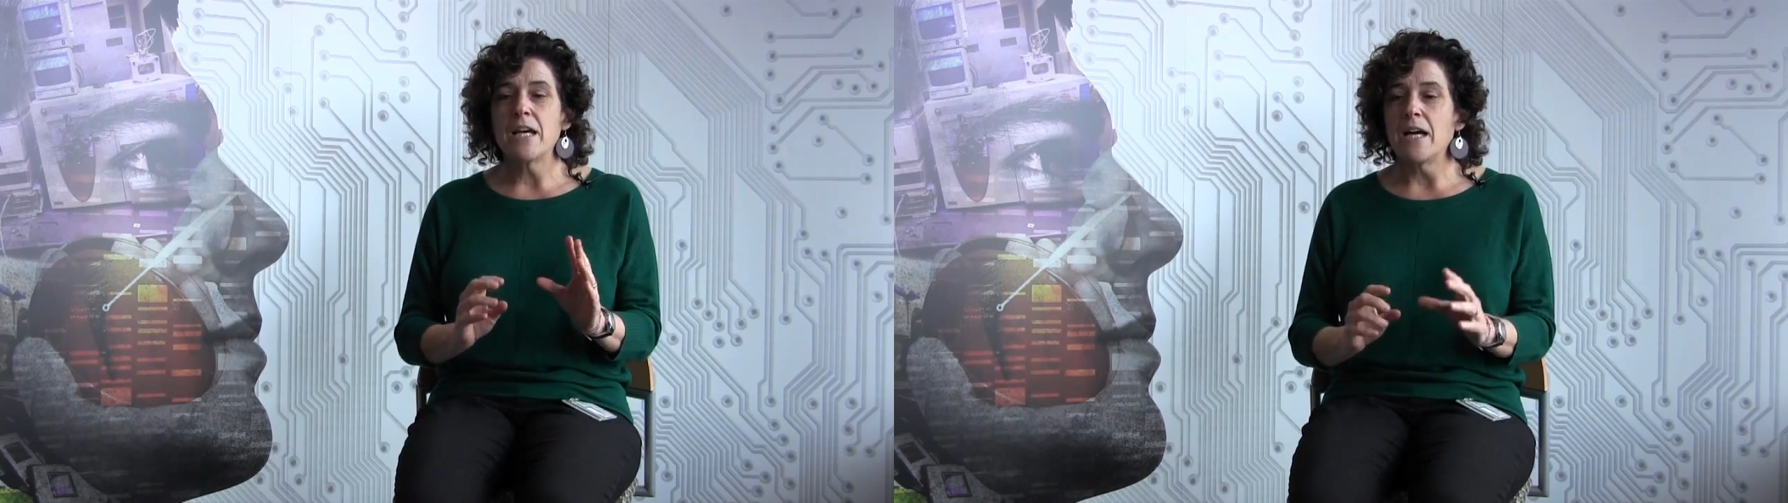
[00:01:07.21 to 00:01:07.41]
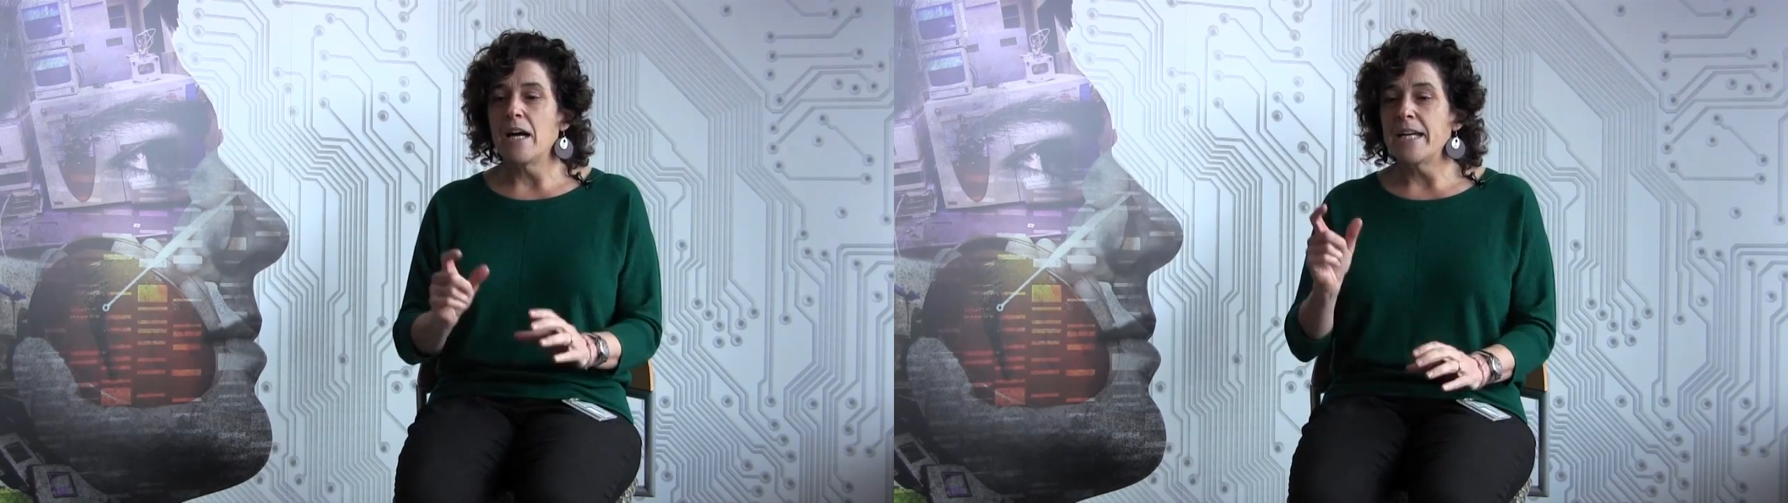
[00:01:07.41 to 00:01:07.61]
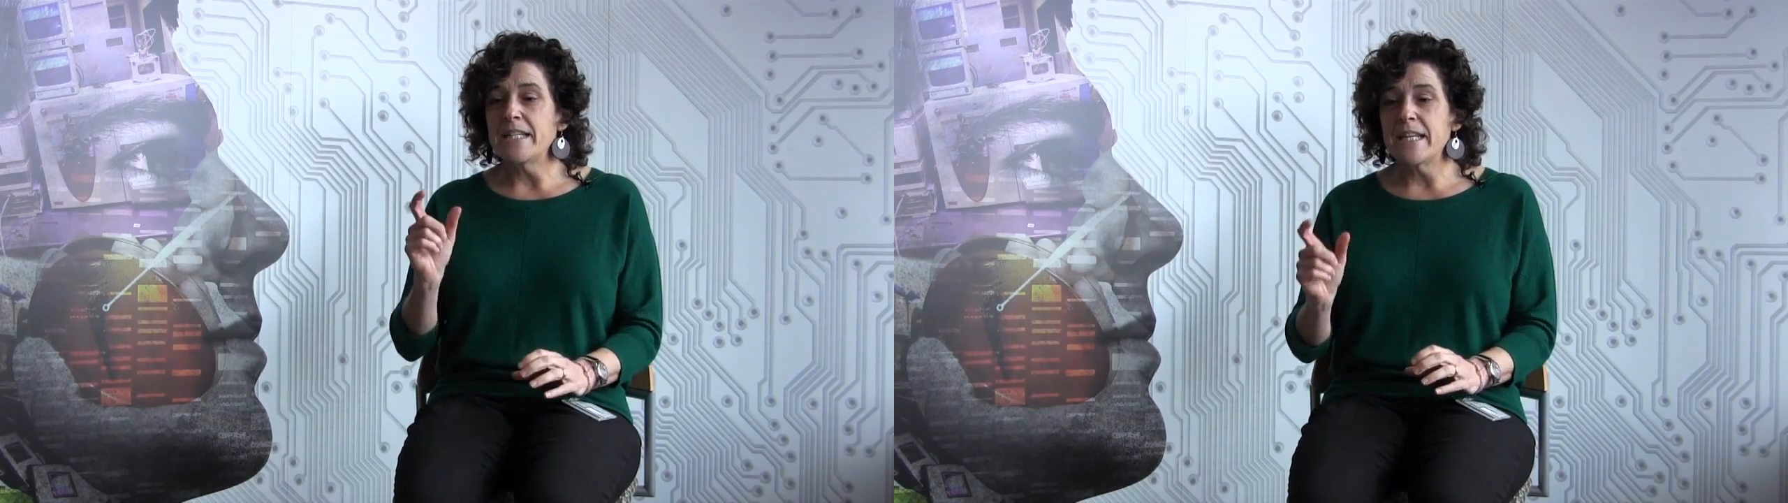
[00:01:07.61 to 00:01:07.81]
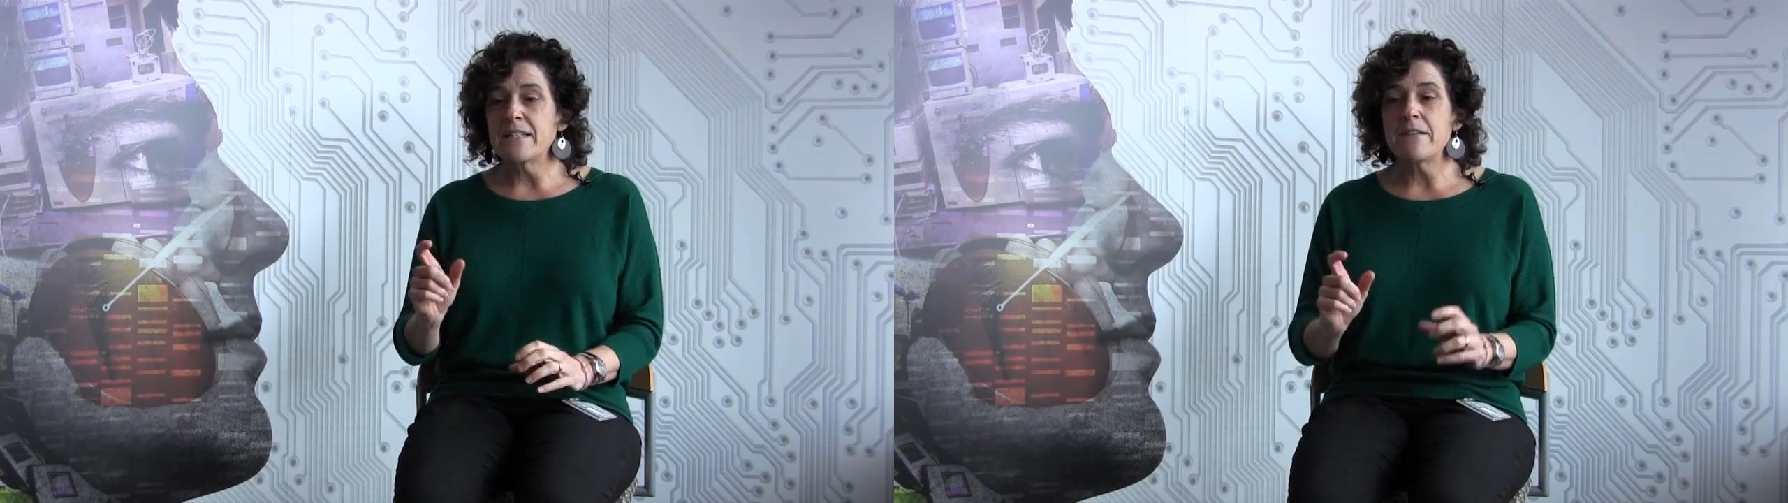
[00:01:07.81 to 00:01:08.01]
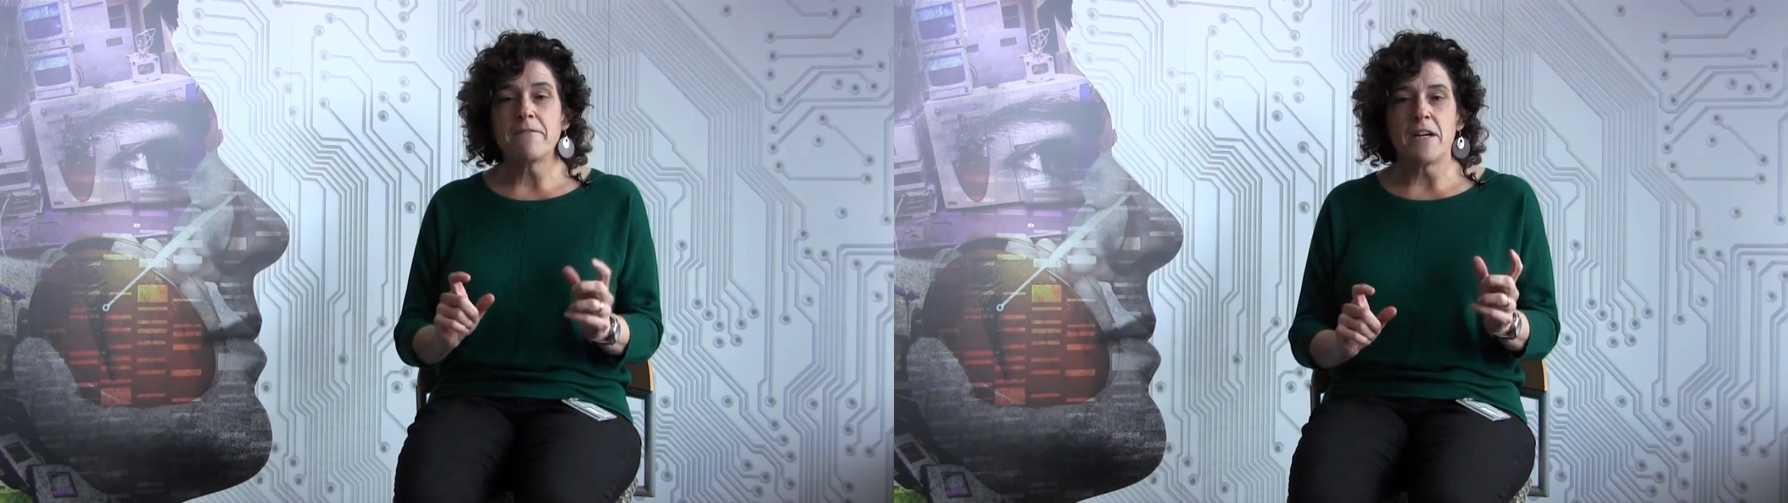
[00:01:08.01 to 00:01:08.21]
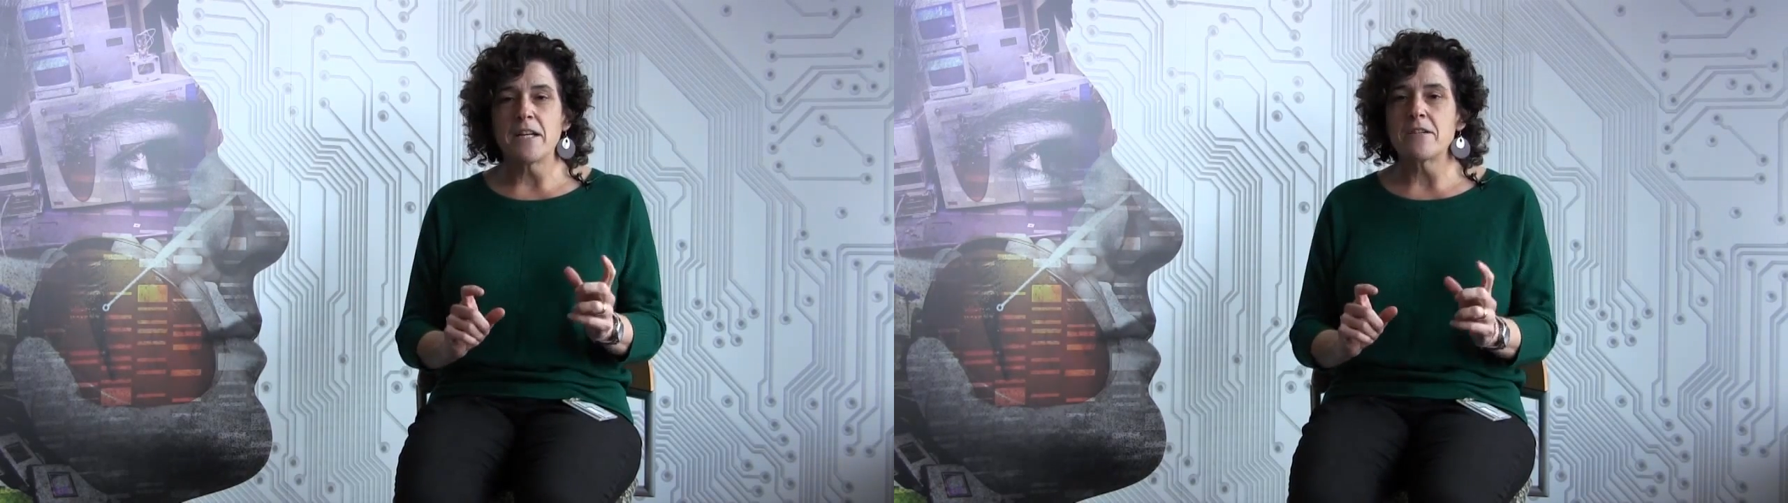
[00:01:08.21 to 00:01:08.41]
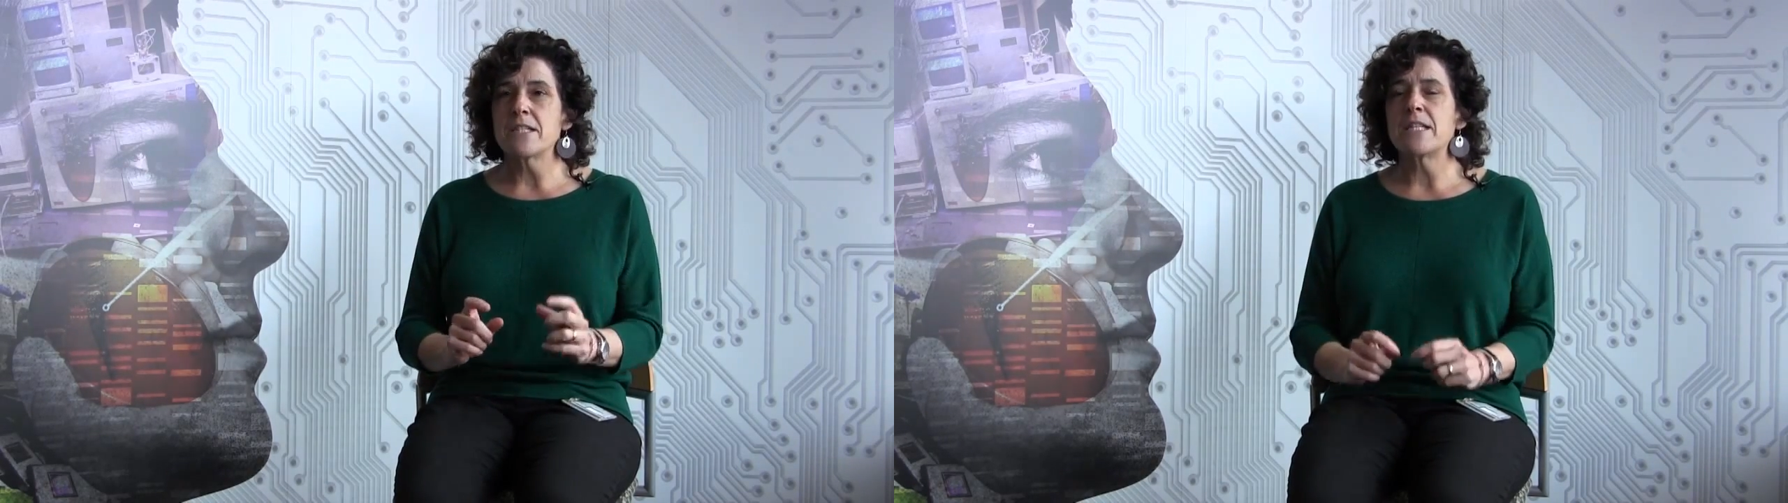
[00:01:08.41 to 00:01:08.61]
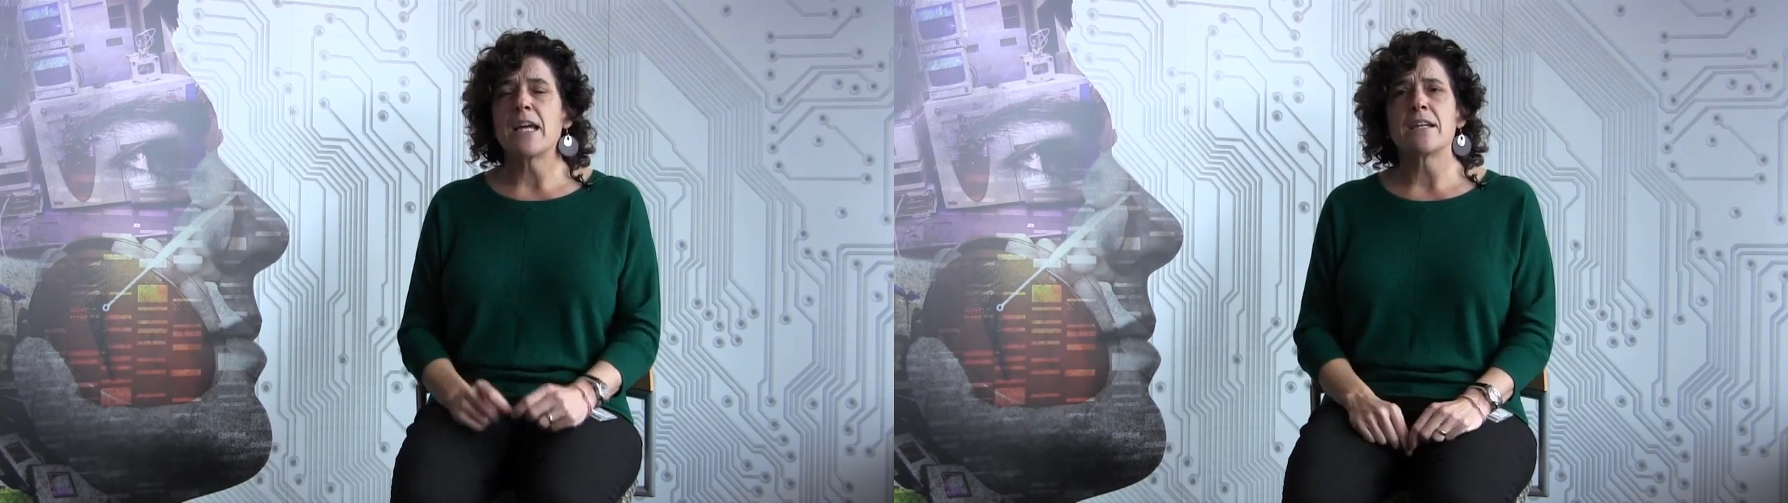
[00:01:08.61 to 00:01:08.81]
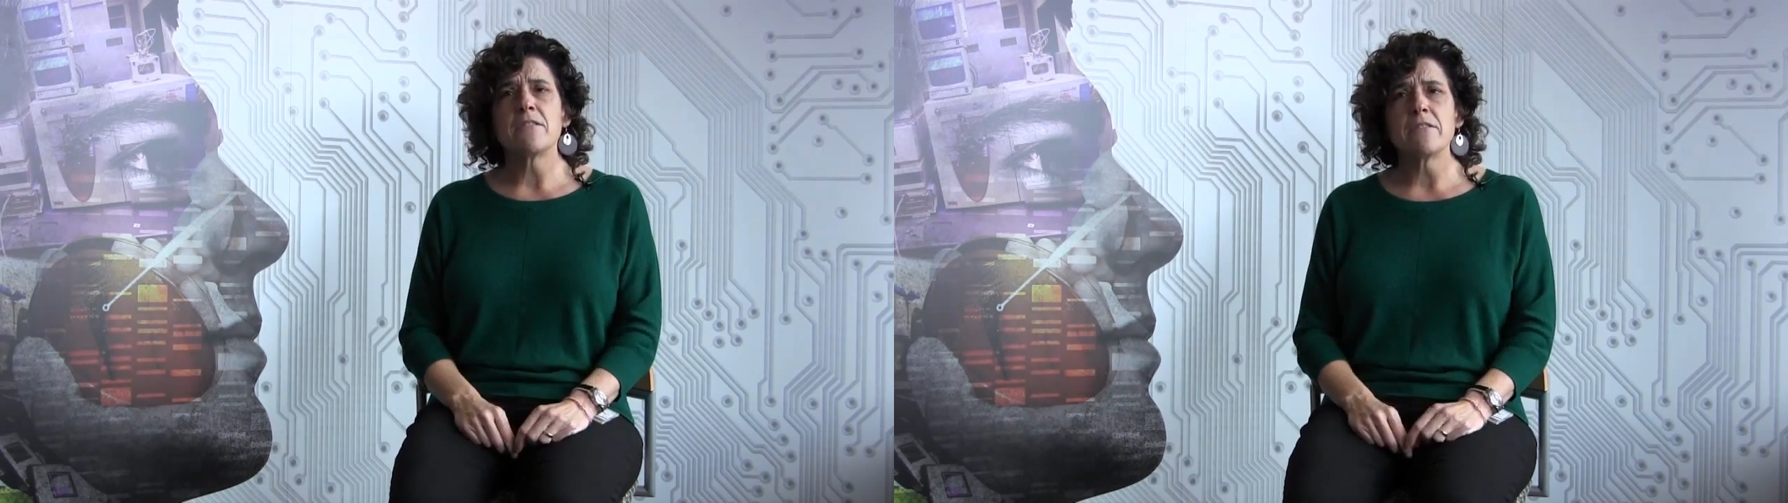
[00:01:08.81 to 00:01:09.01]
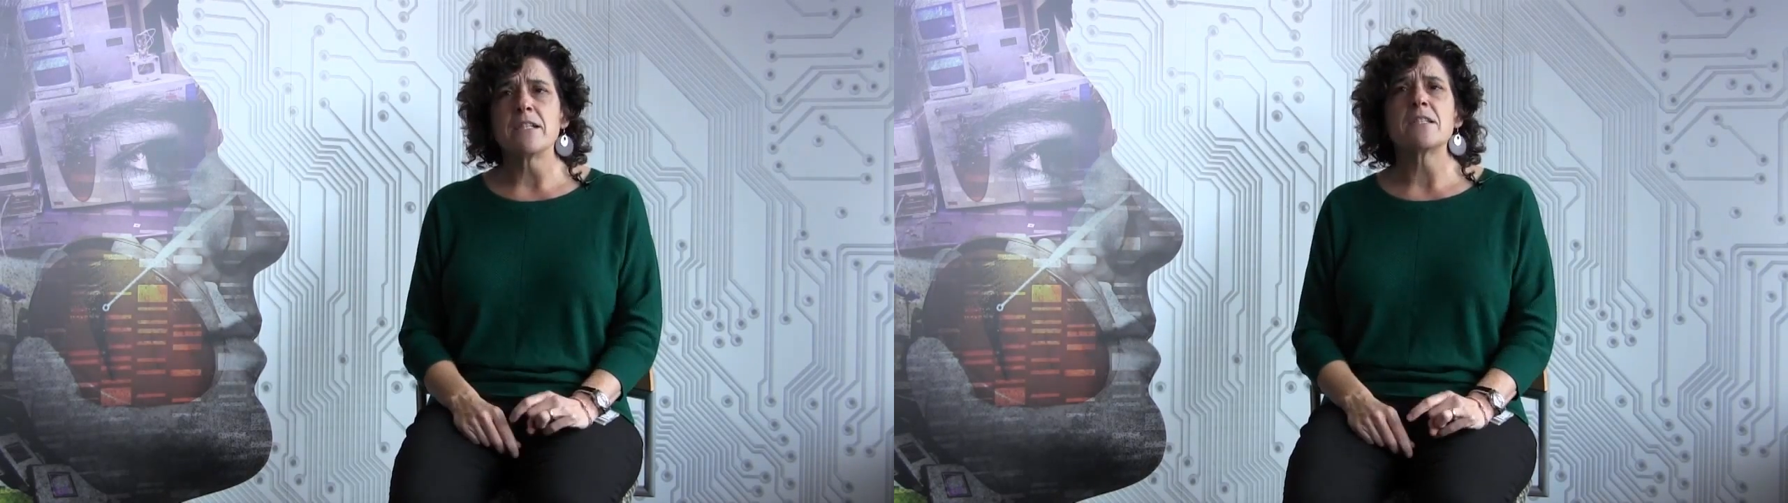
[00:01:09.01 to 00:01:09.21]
identifiers tagged to it, and